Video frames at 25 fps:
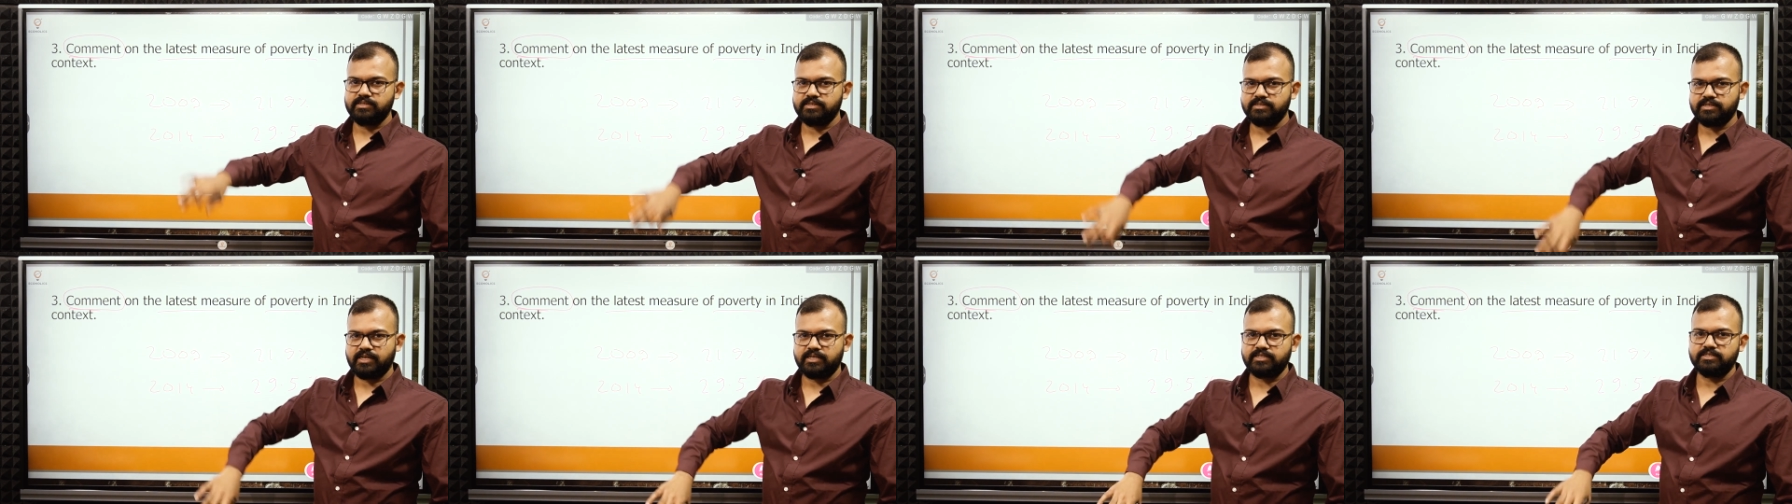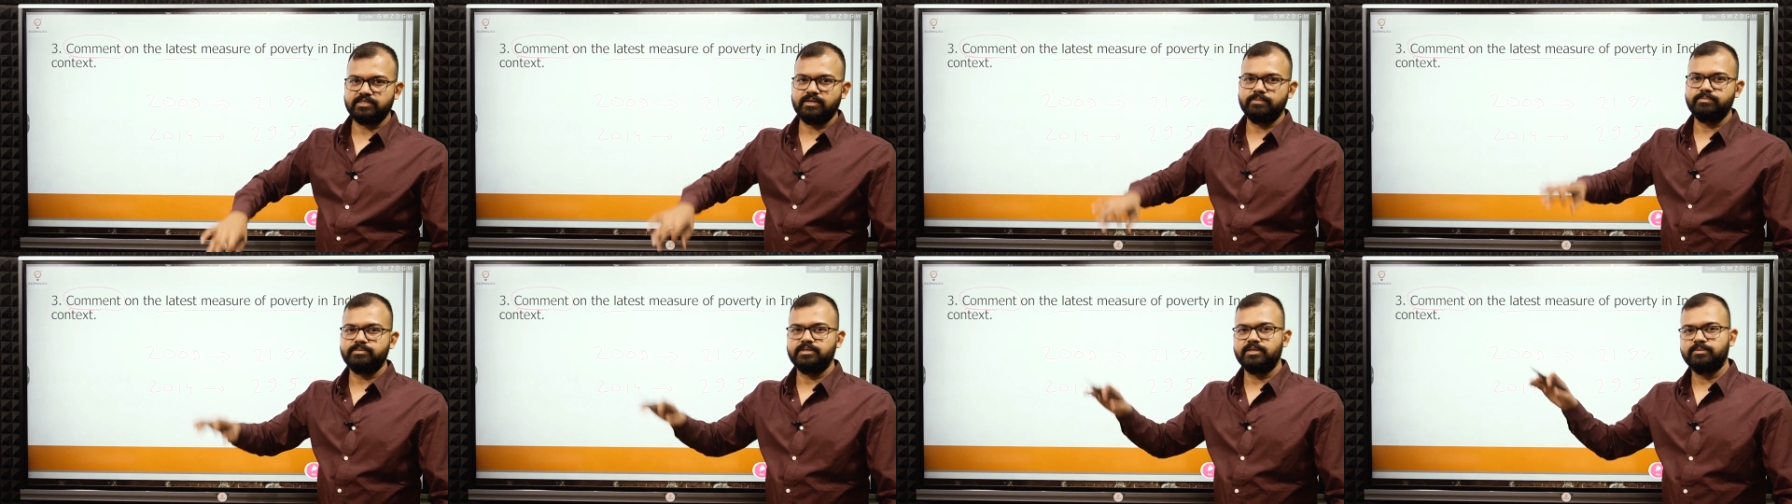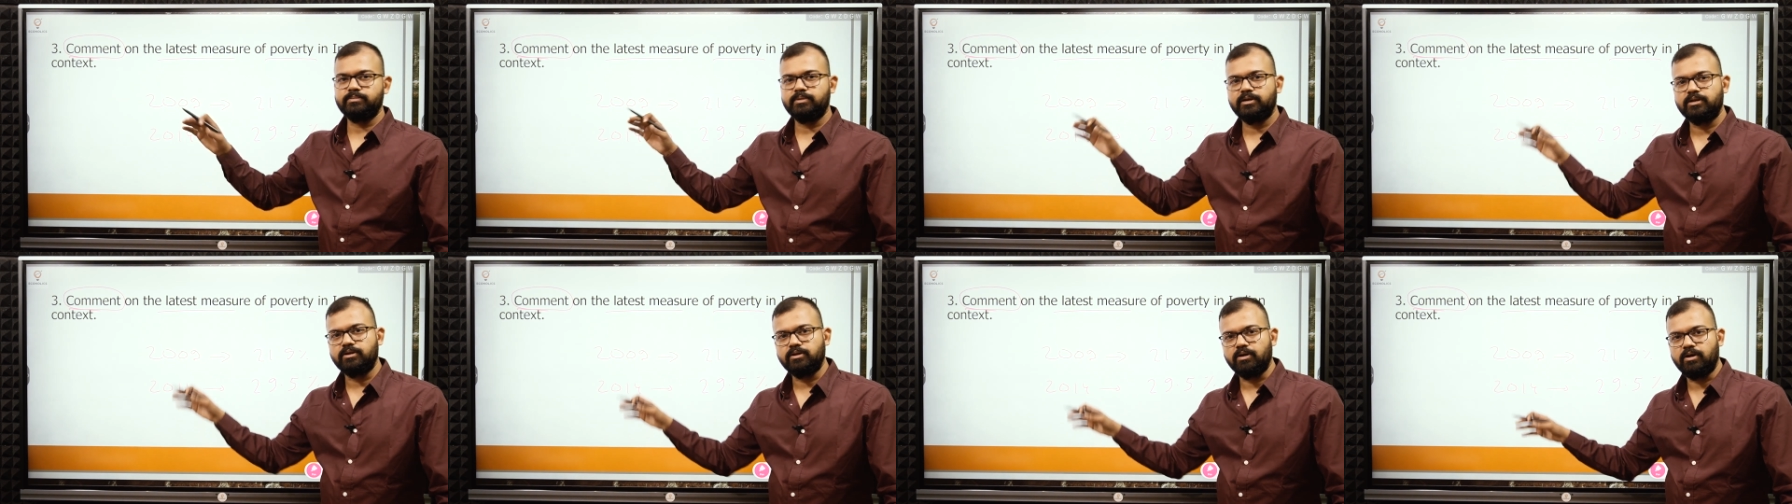is
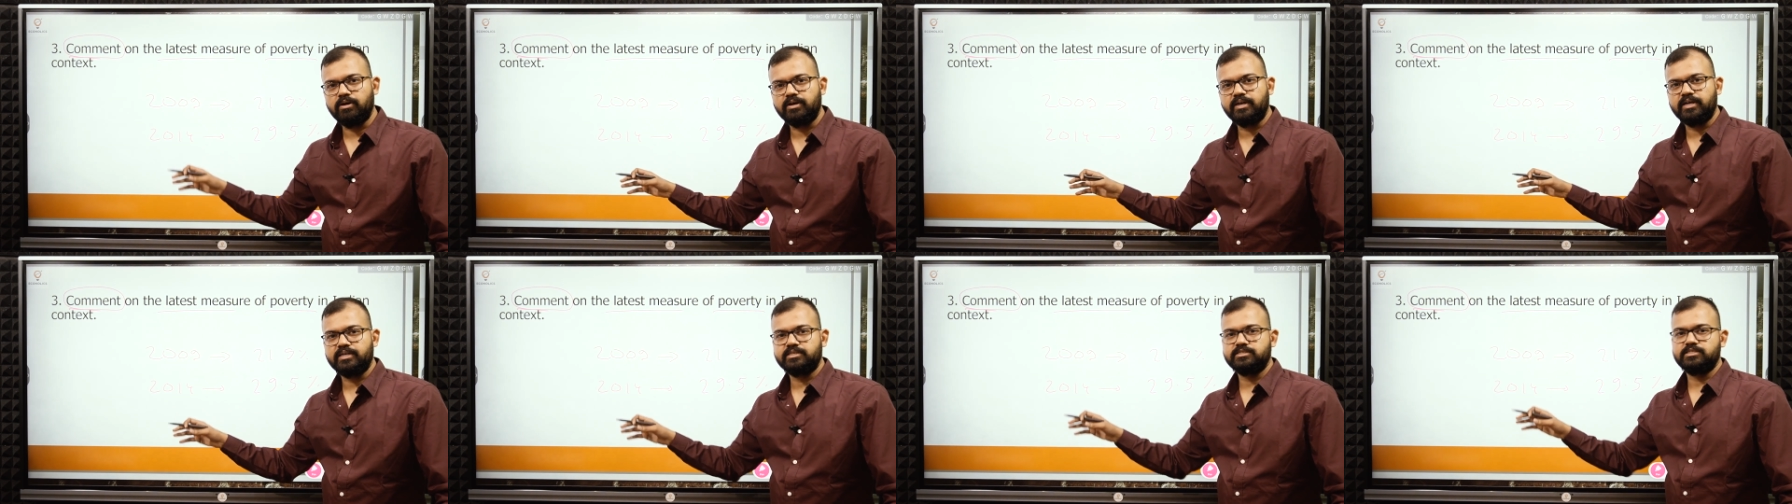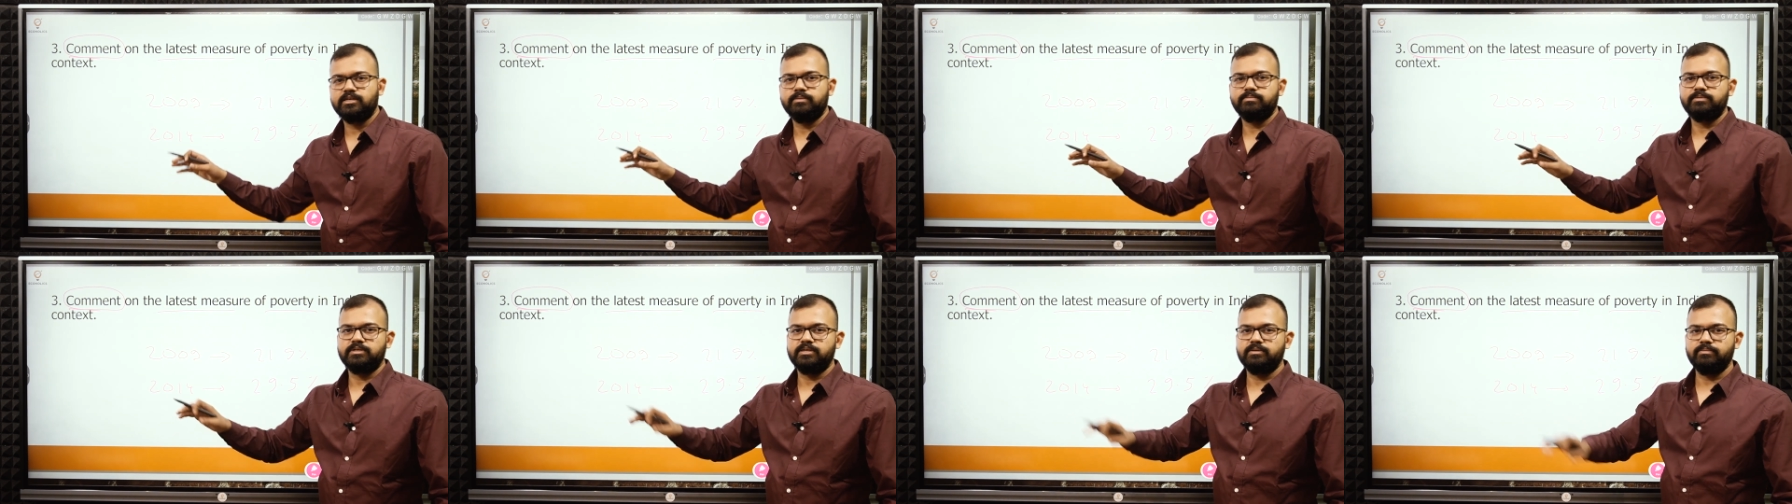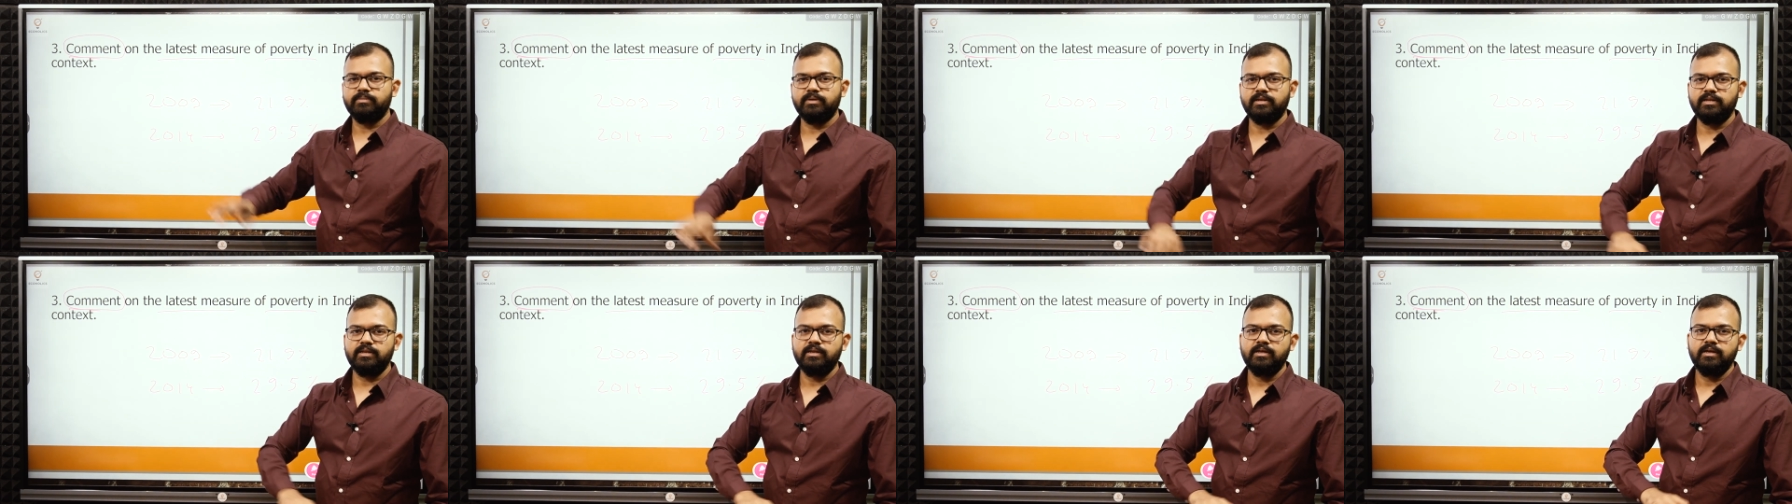acceptable, not
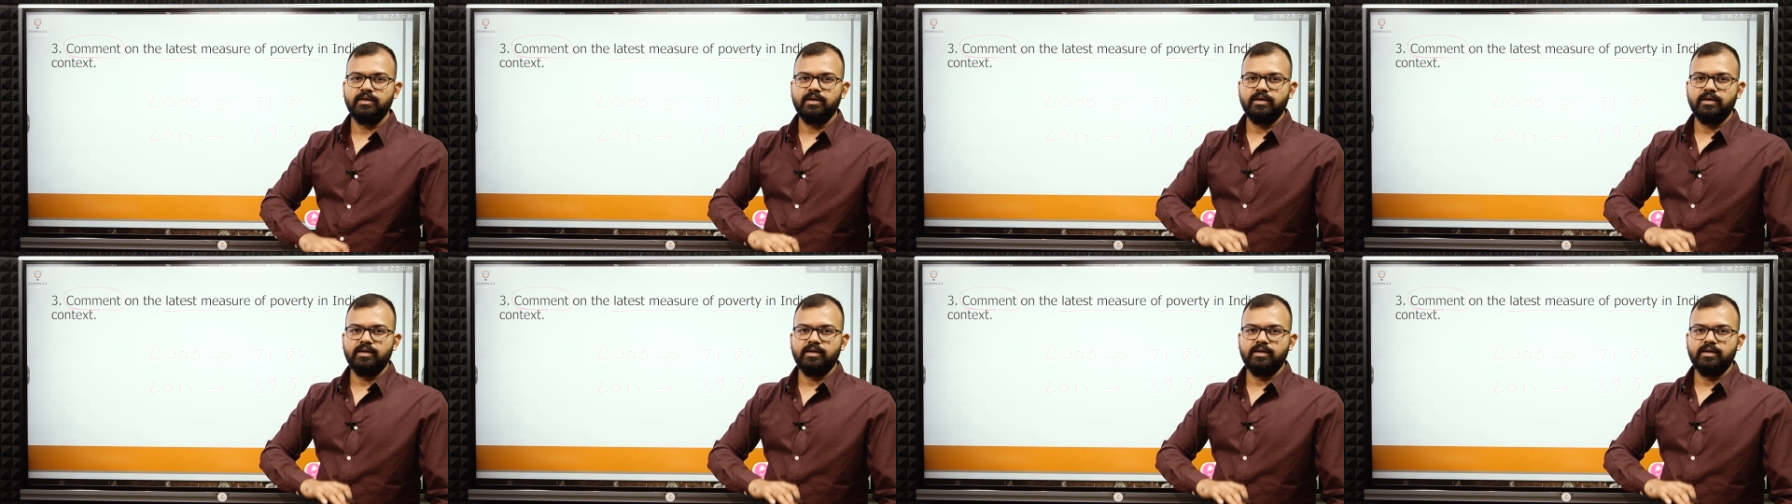acceptable.